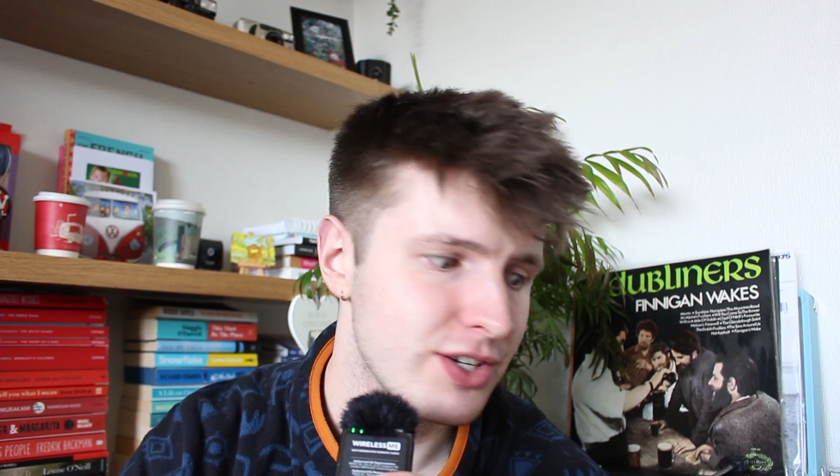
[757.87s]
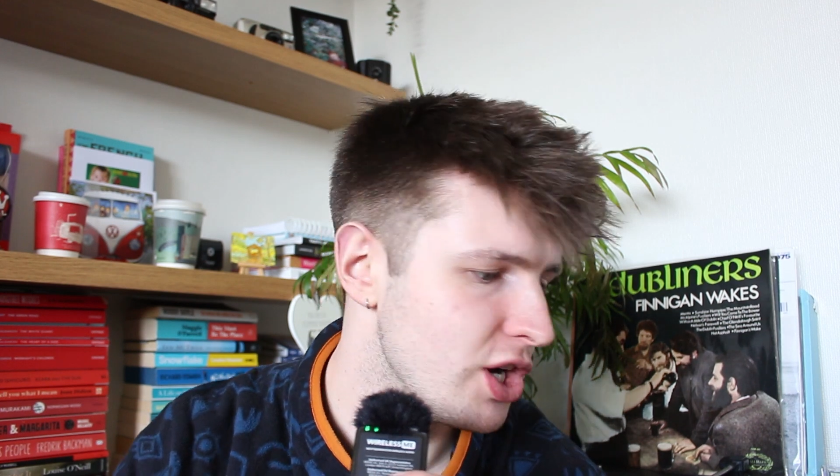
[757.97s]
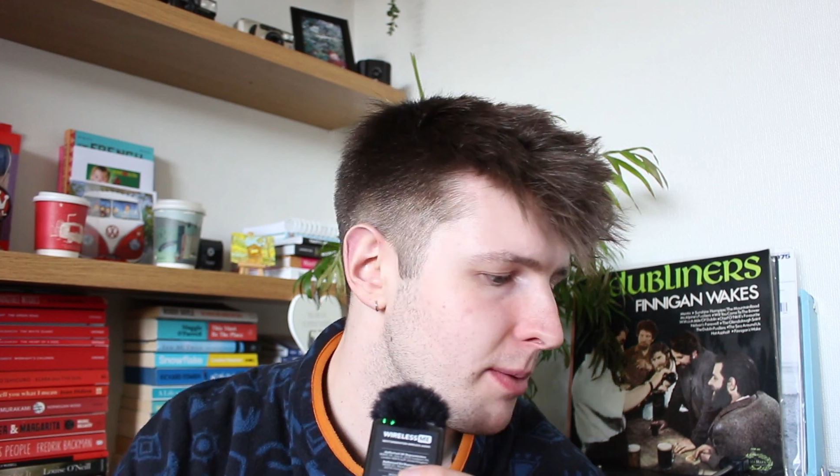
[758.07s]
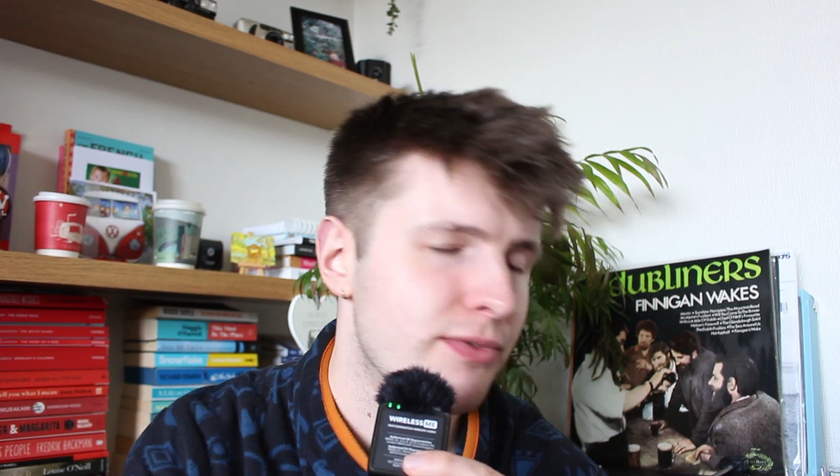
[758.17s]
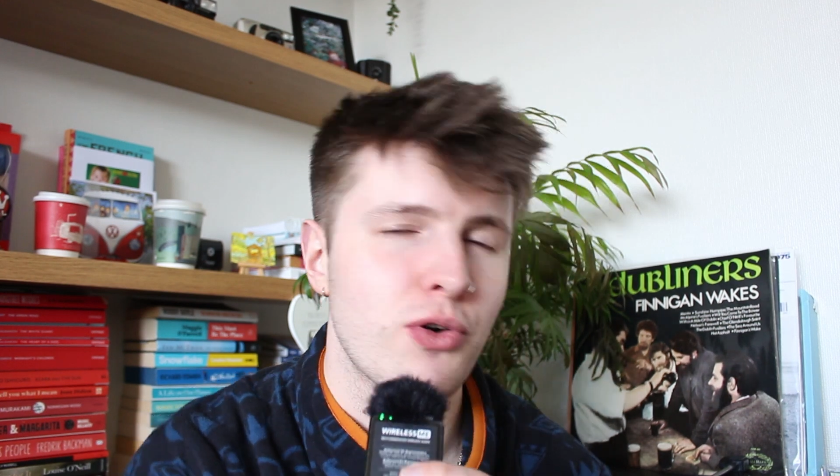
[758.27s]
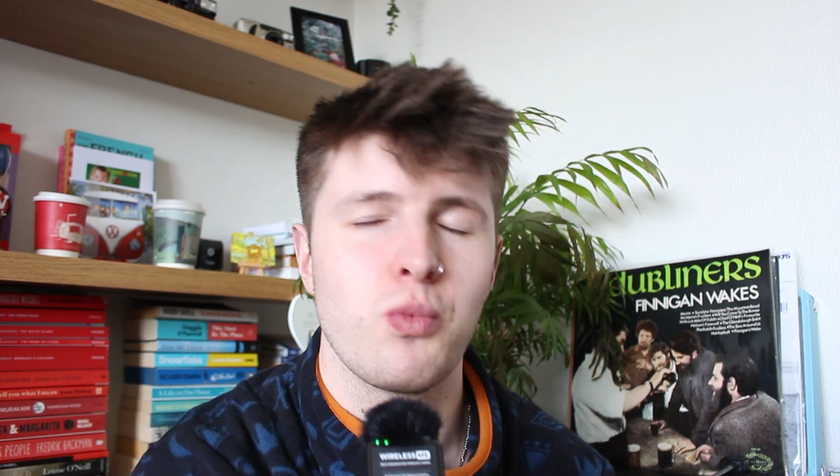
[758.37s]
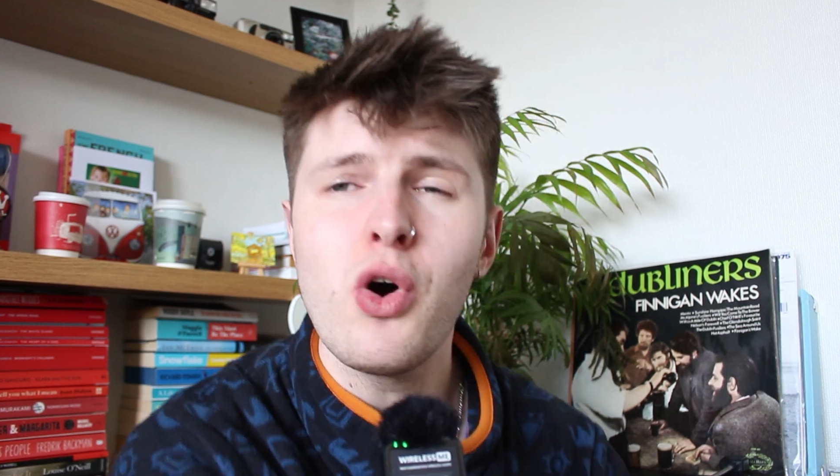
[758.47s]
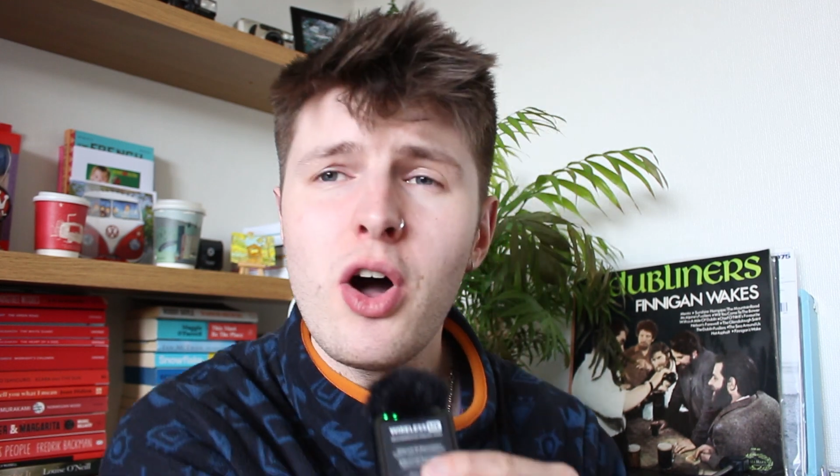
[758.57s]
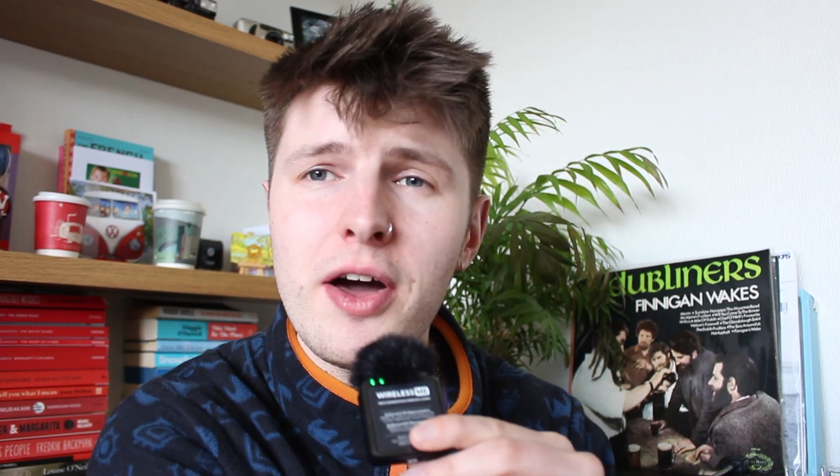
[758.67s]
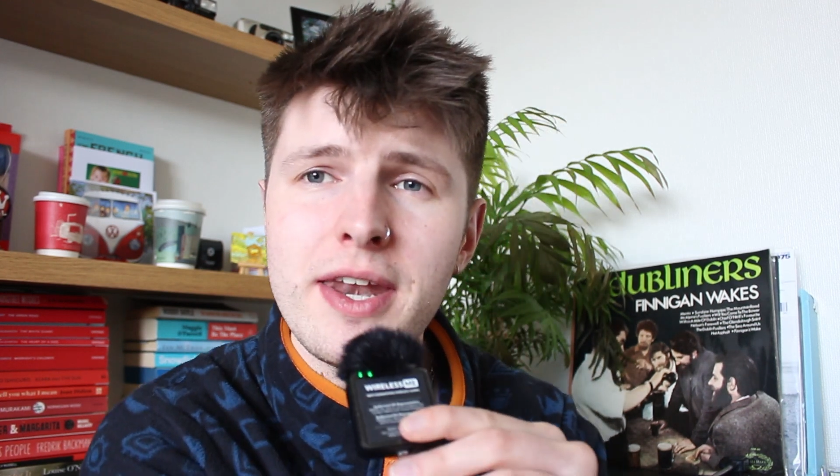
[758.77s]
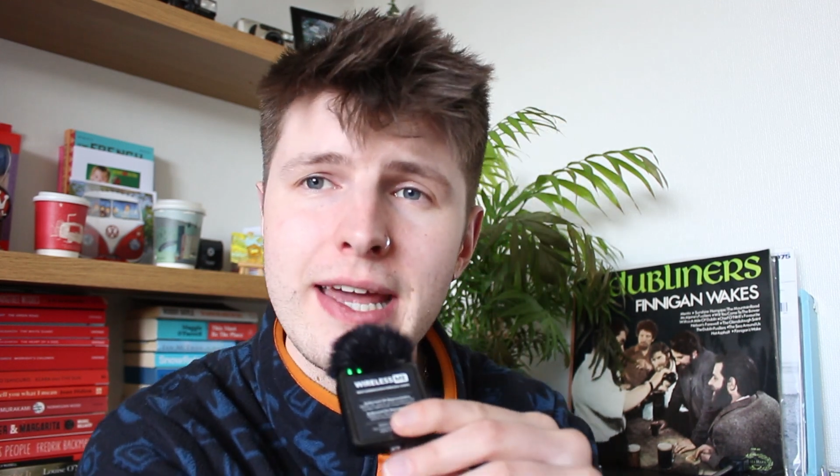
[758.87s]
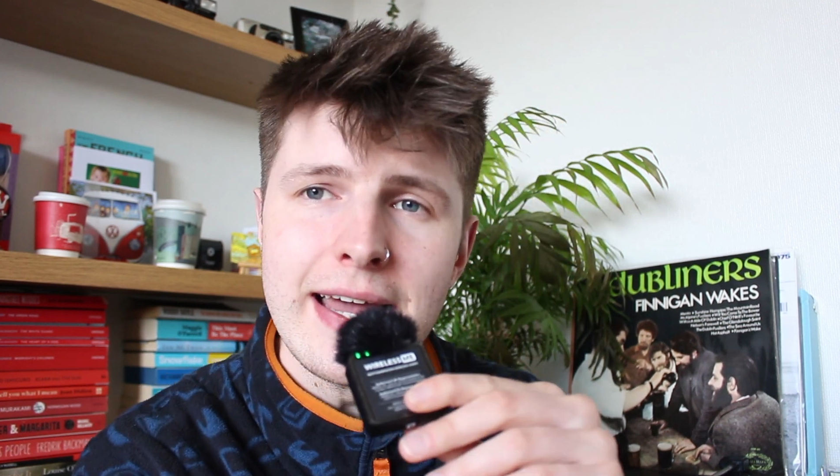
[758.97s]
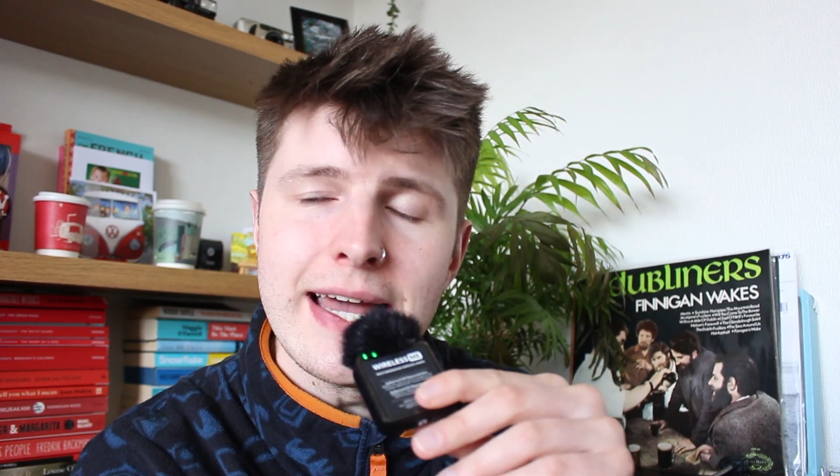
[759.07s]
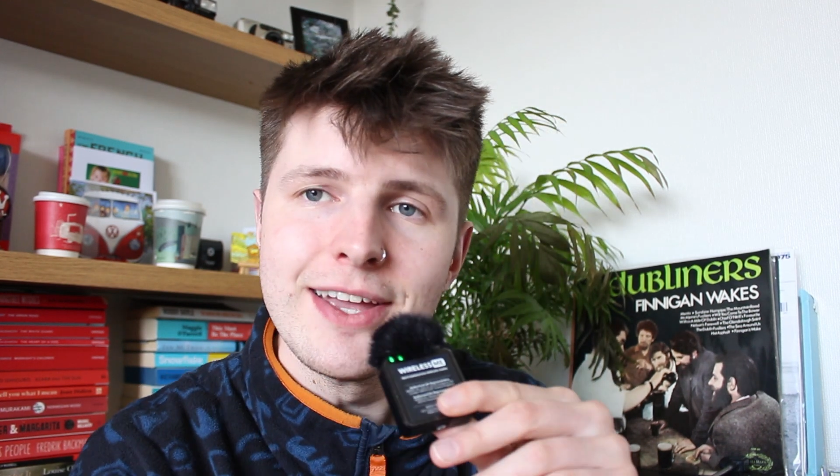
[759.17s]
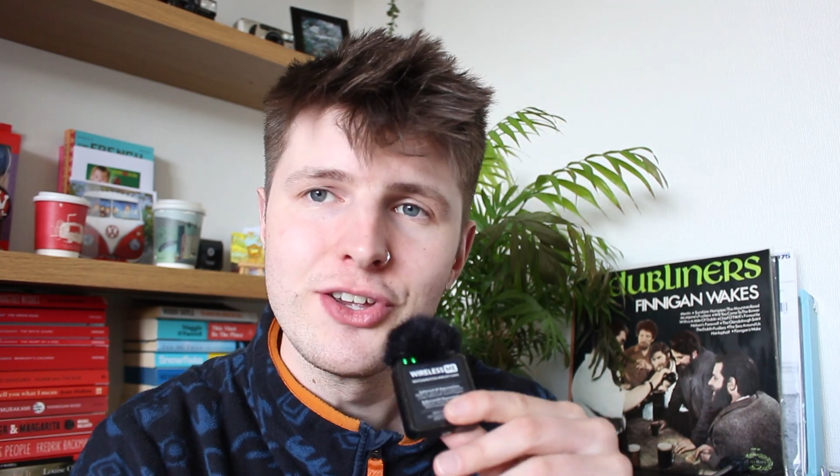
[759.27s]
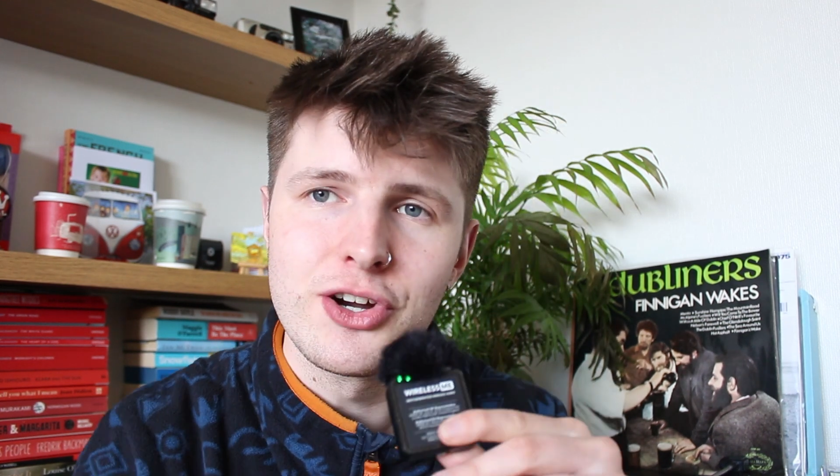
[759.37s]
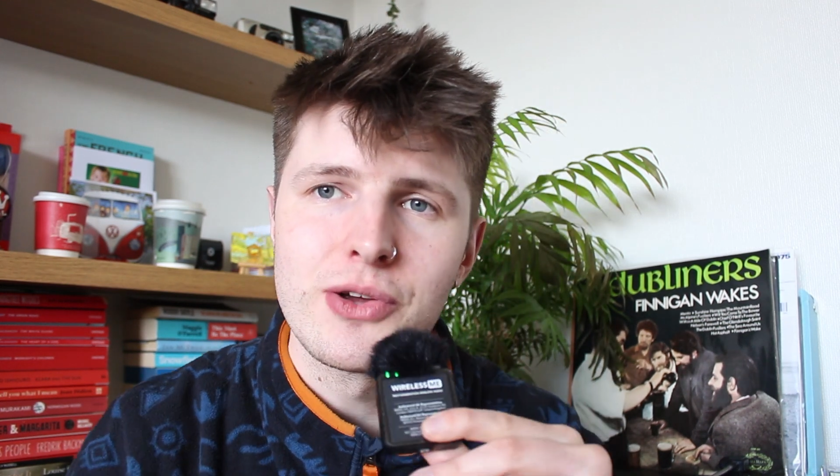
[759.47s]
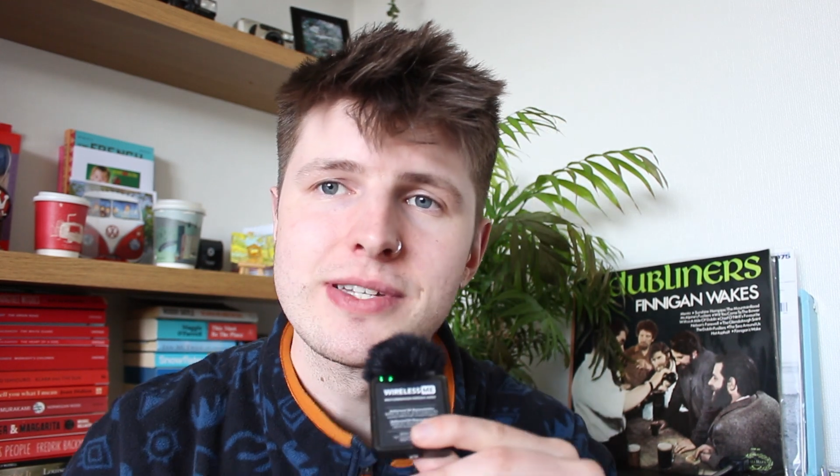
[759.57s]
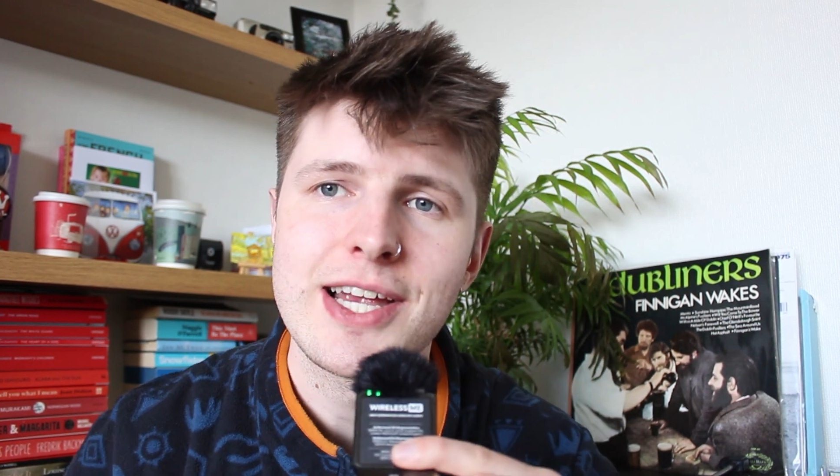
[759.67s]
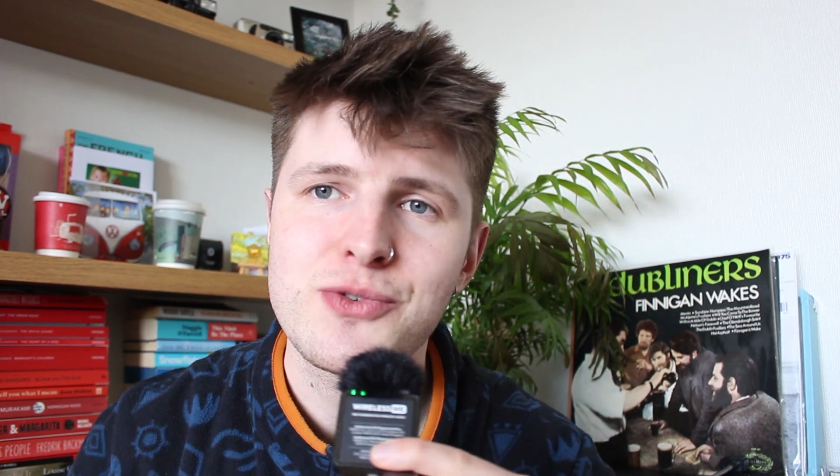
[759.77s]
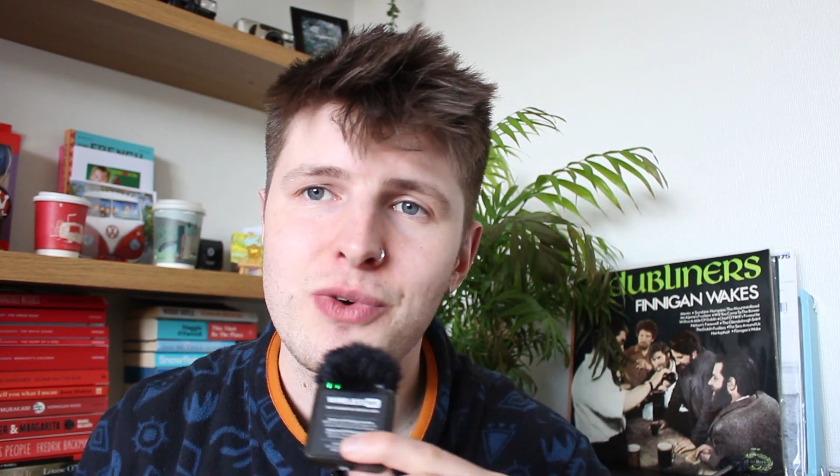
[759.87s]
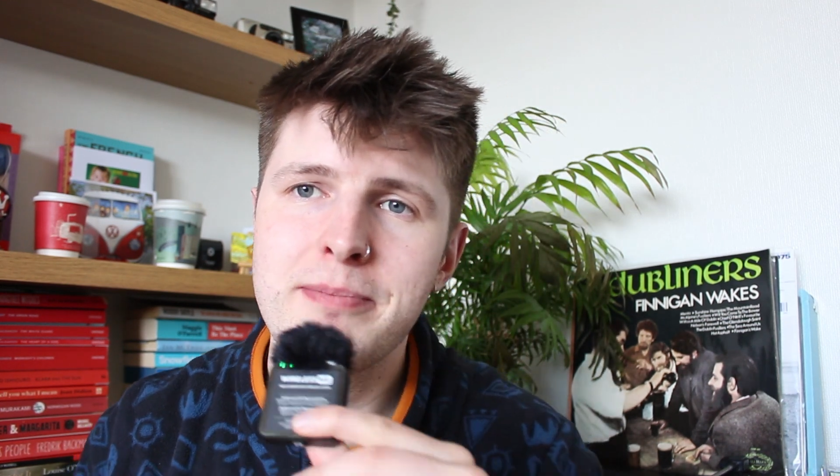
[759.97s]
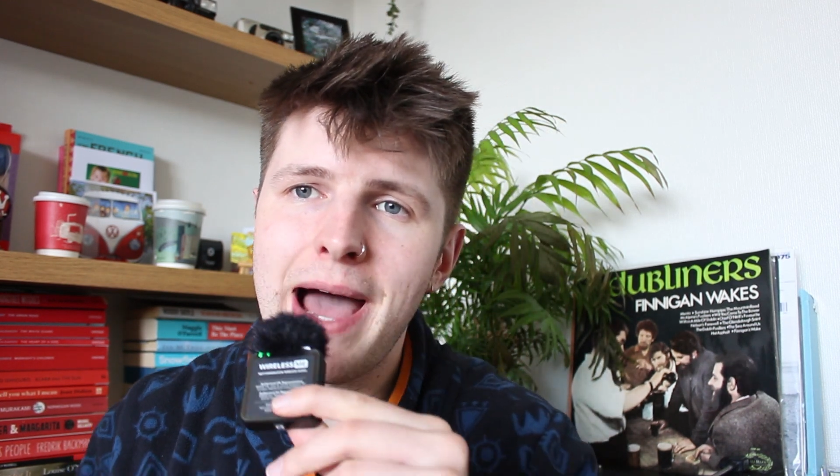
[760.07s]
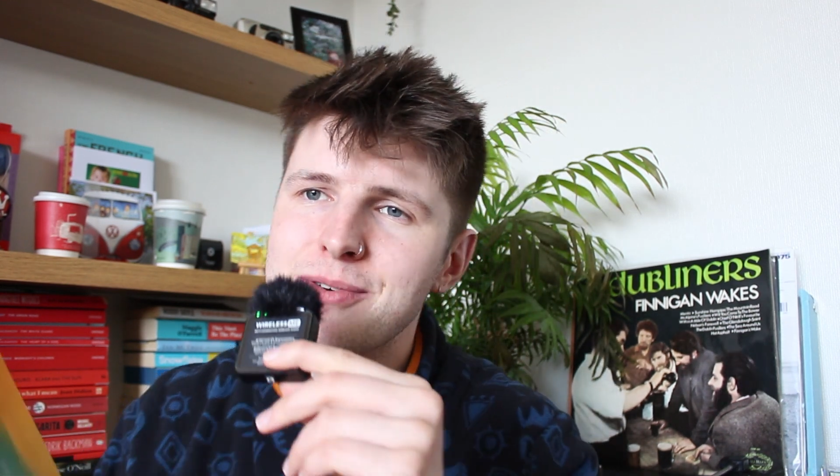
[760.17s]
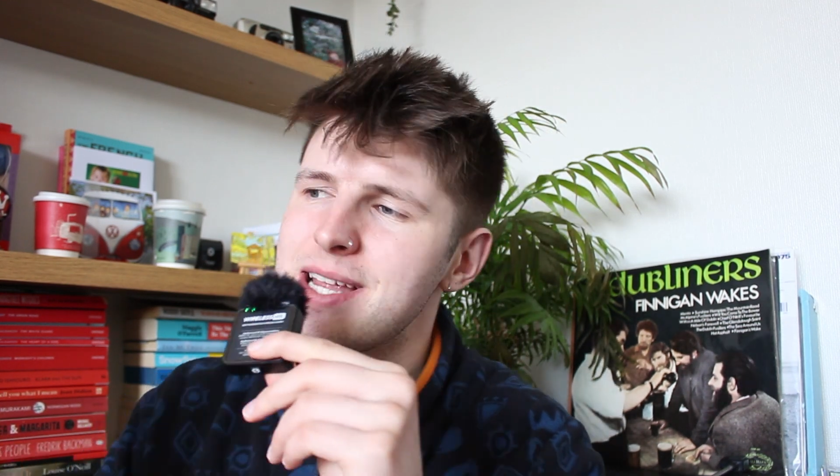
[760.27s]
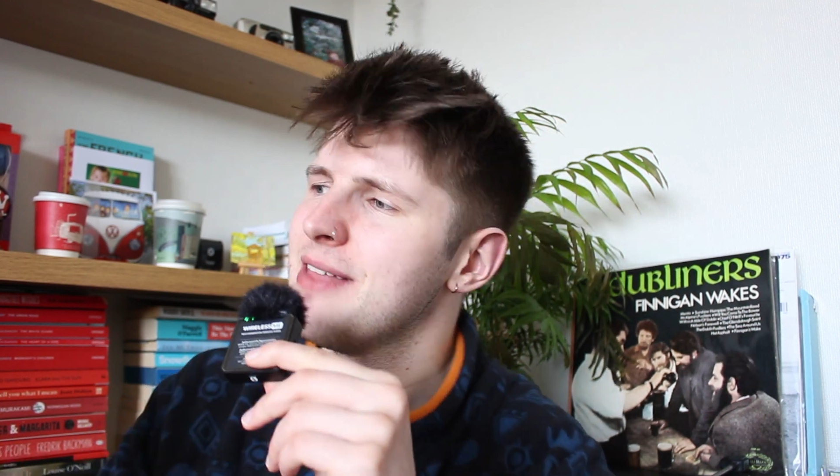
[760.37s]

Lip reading: shop for €1/£1.